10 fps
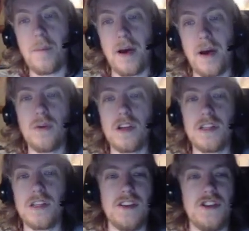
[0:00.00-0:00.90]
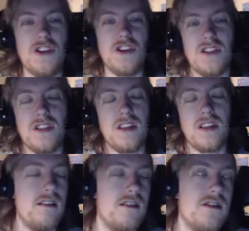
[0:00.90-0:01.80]
But I don't want to spend just
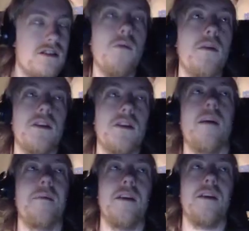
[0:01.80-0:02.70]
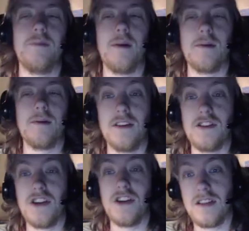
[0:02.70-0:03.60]
so much time in the ice maps with the
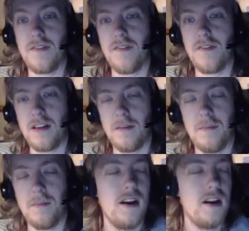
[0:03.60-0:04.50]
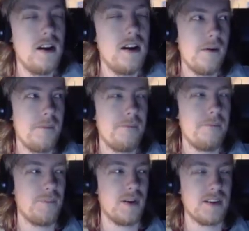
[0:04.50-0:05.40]
chance to find them,
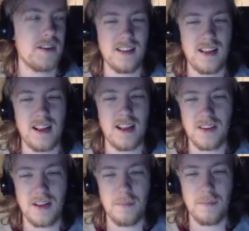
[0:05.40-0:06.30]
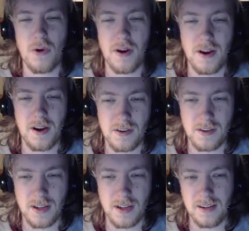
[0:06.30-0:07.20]
because then they'll get boring or
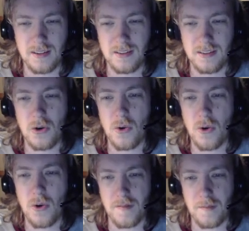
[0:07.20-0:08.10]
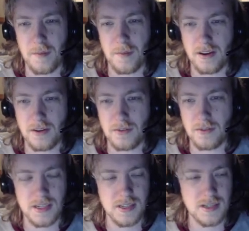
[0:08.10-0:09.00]
it'll get annoying for me, and I don't
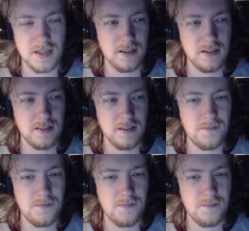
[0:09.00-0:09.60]
intend to.